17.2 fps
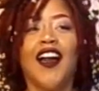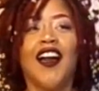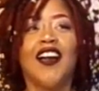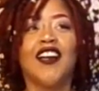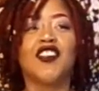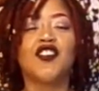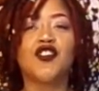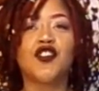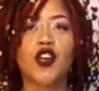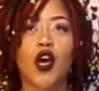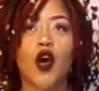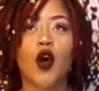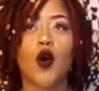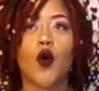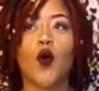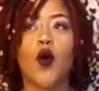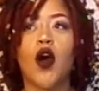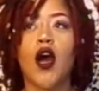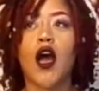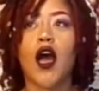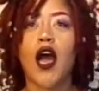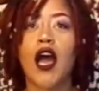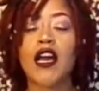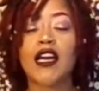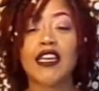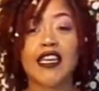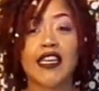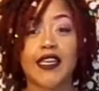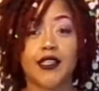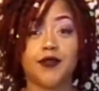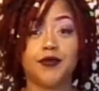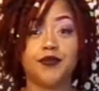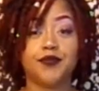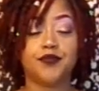So,
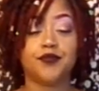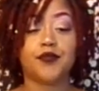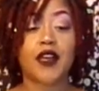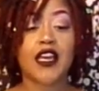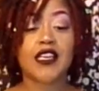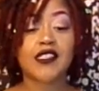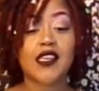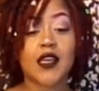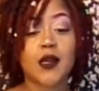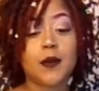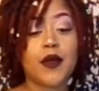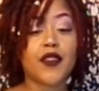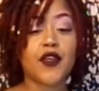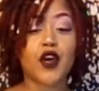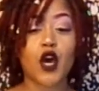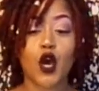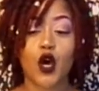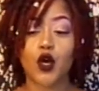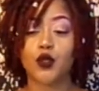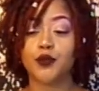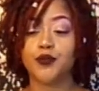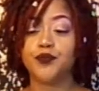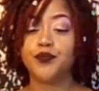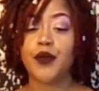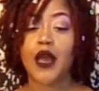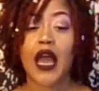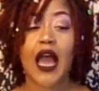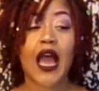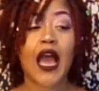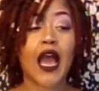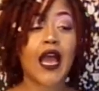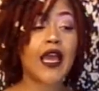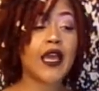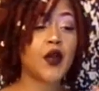again, I said about the comb.
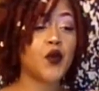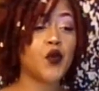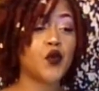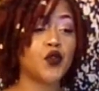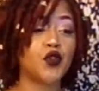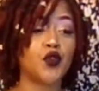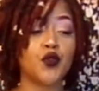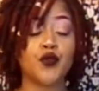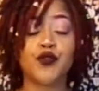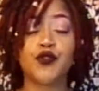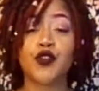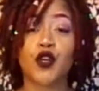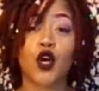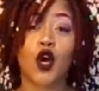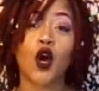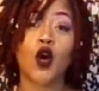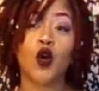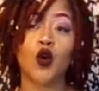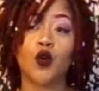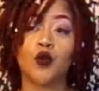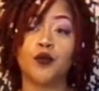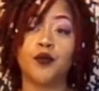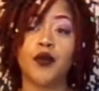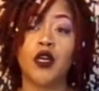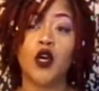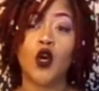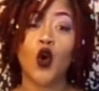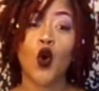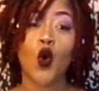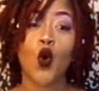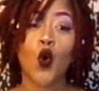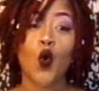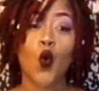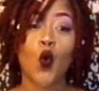I use the comb
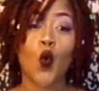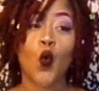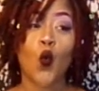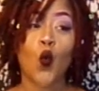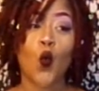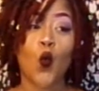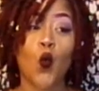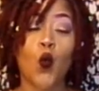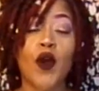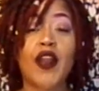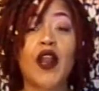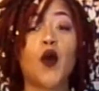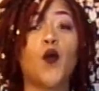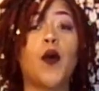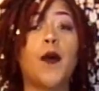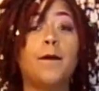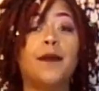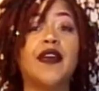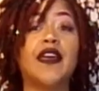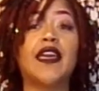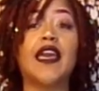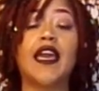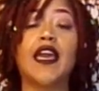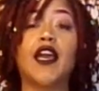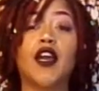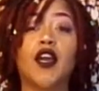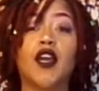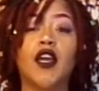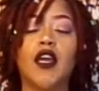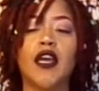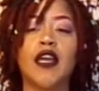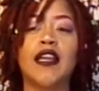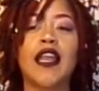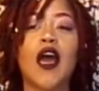when I want big hair.
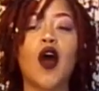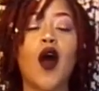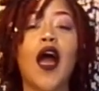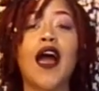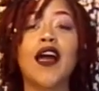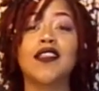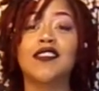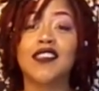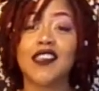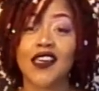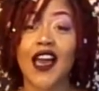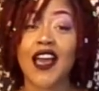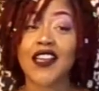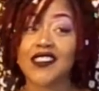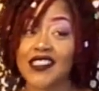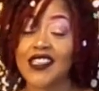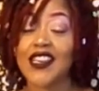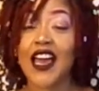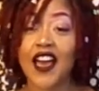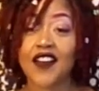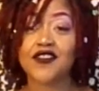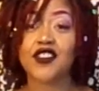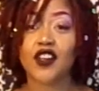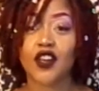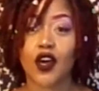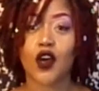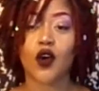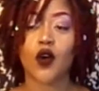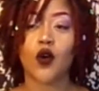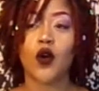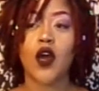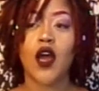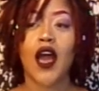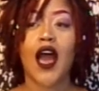Now, I did have to
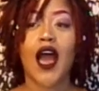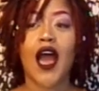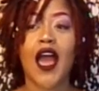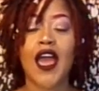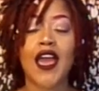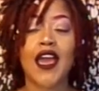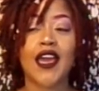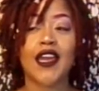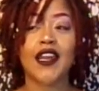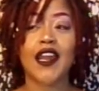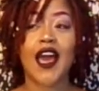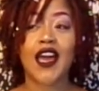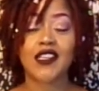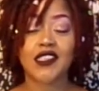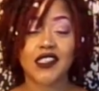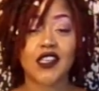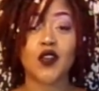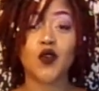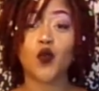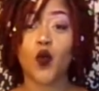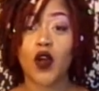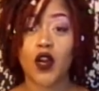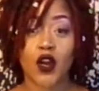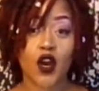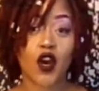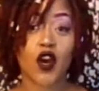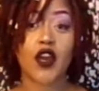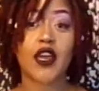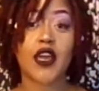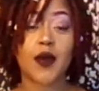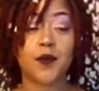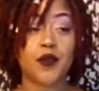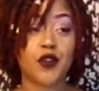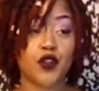go, and I did want to hurry
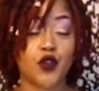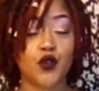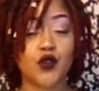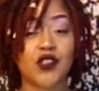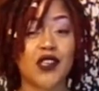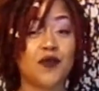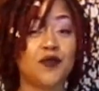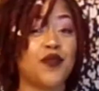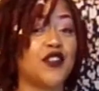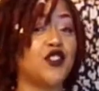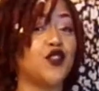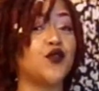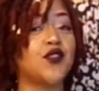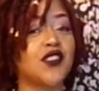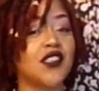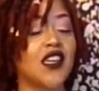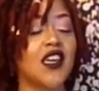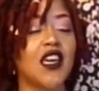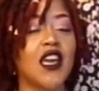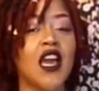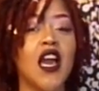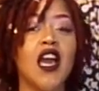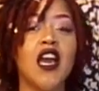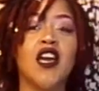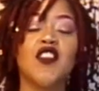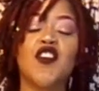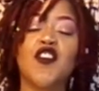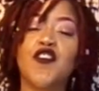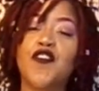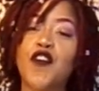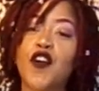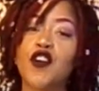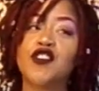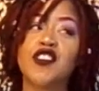up and use it. But you see,
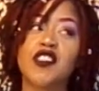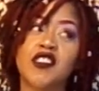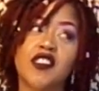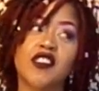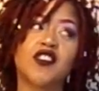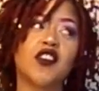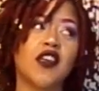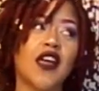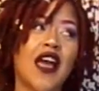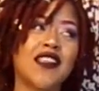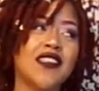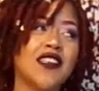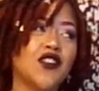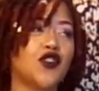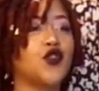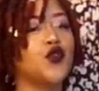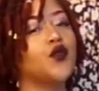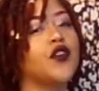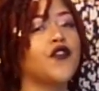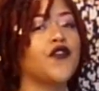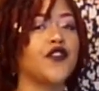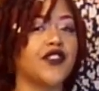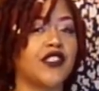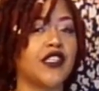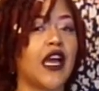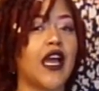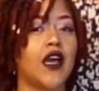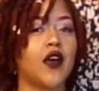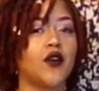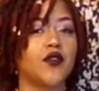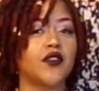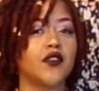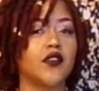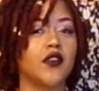I did two different
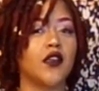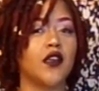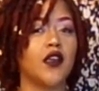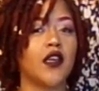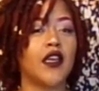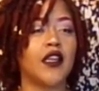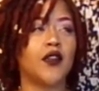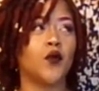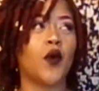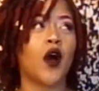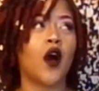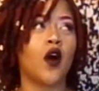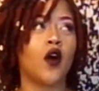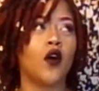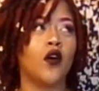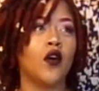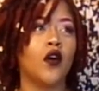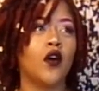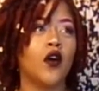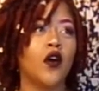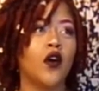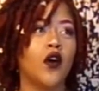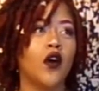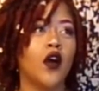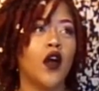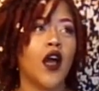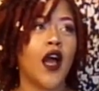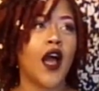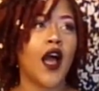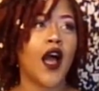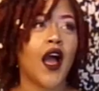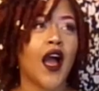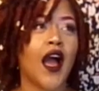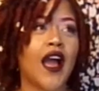styles, and well,
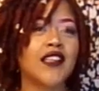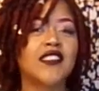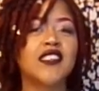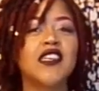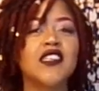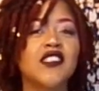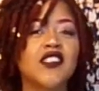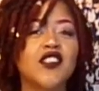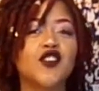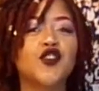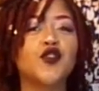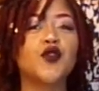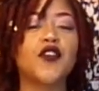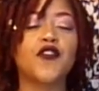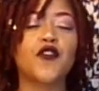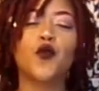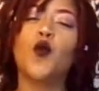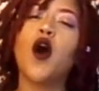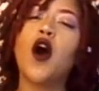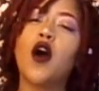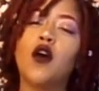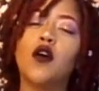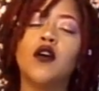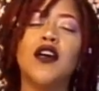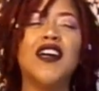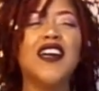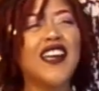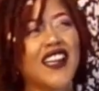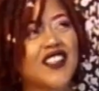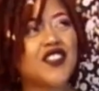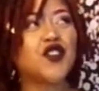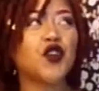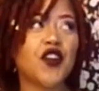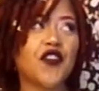I teased it two different. Well,
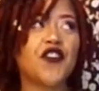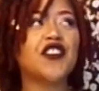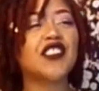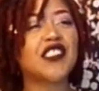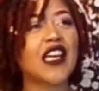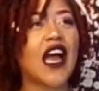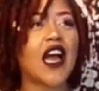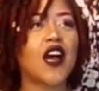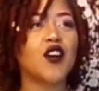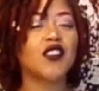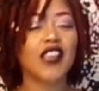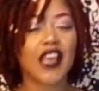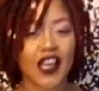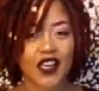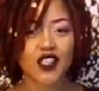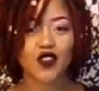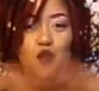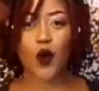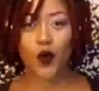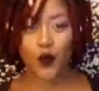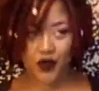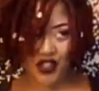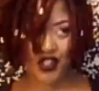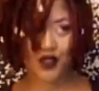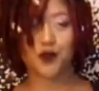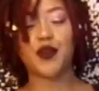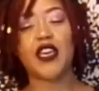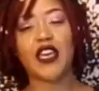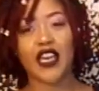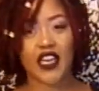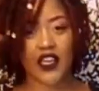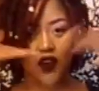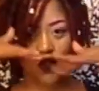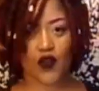it's two different styles, like, cause one was just
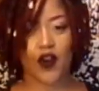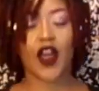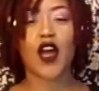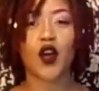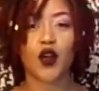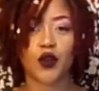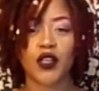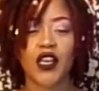big and around,